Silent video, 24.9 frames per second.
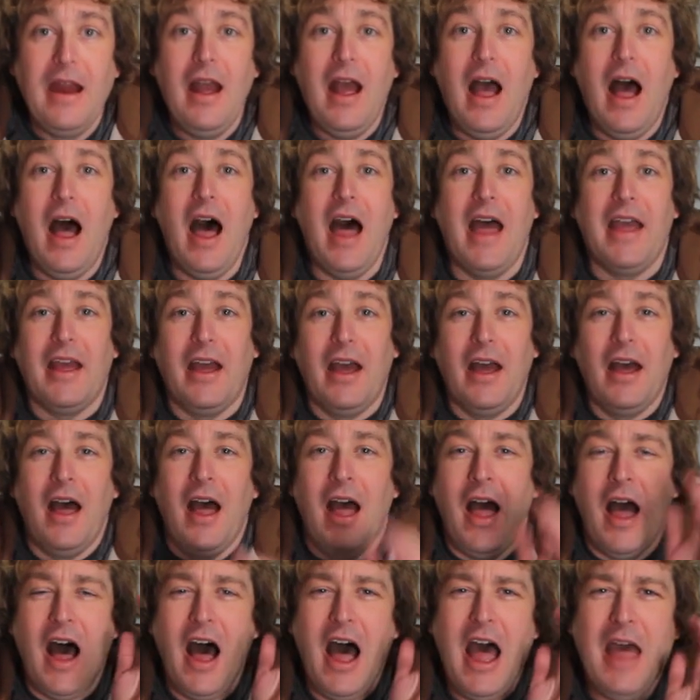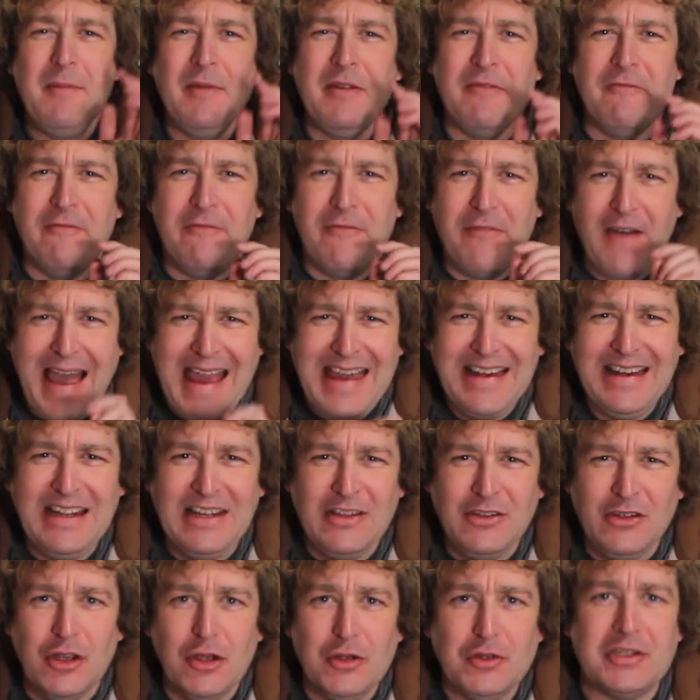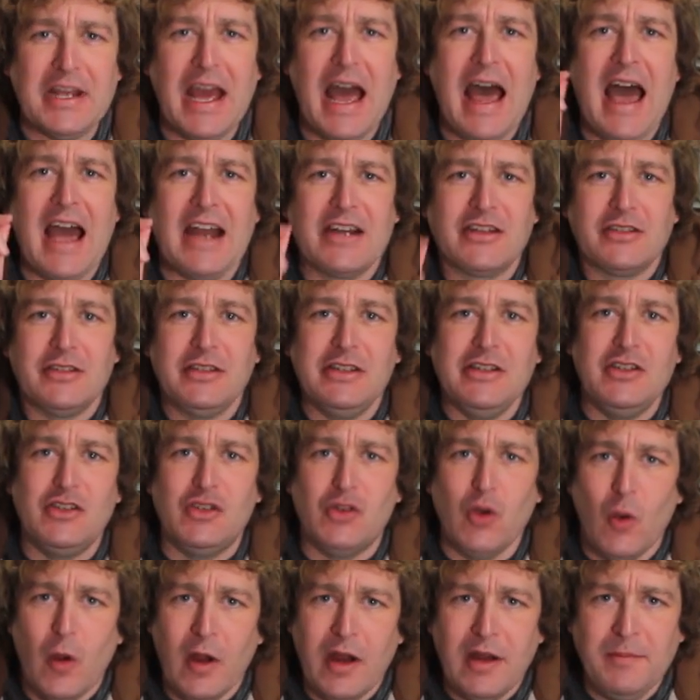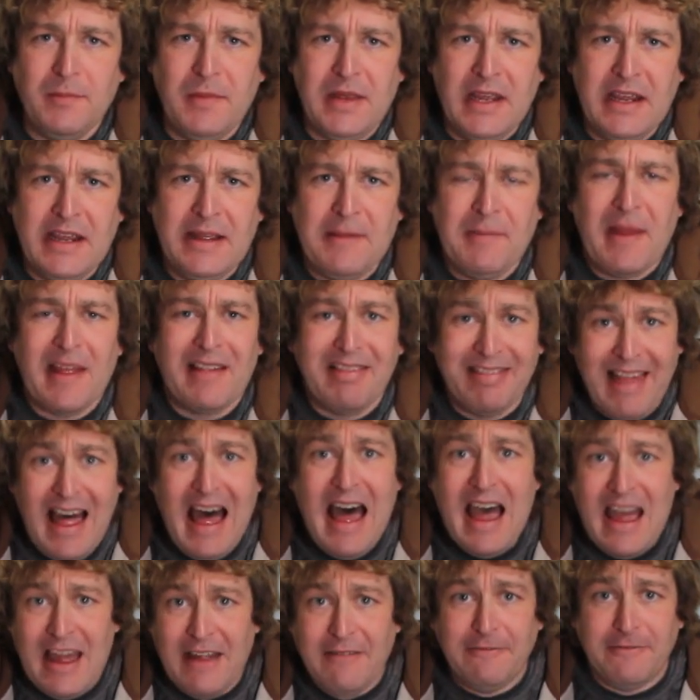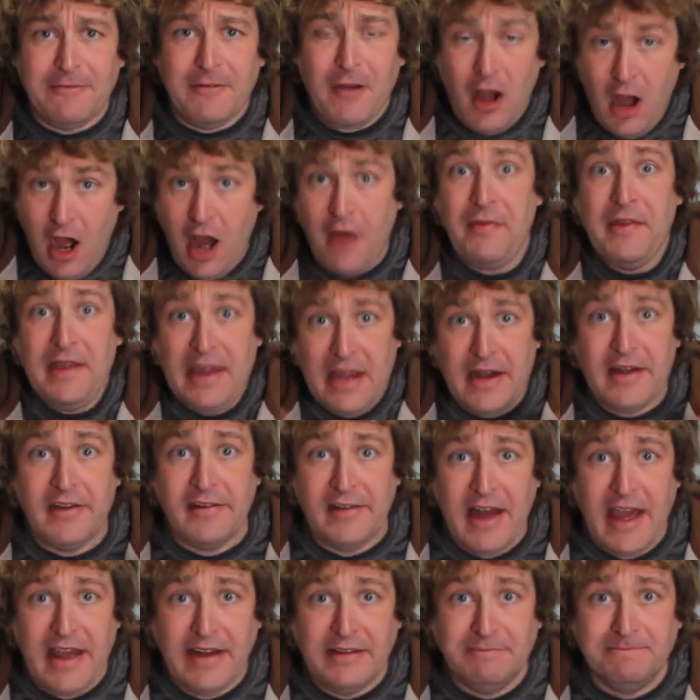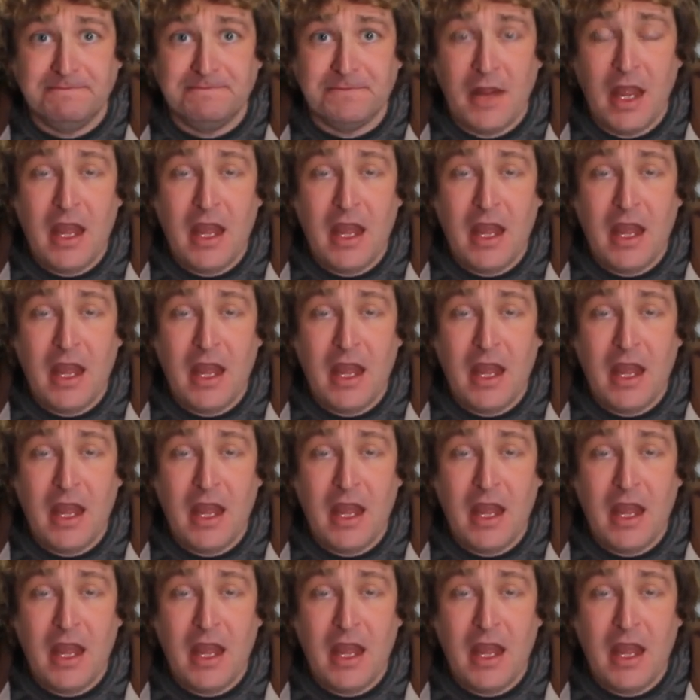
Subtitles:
Hi, I'm inviting you to actually join me live on the internet.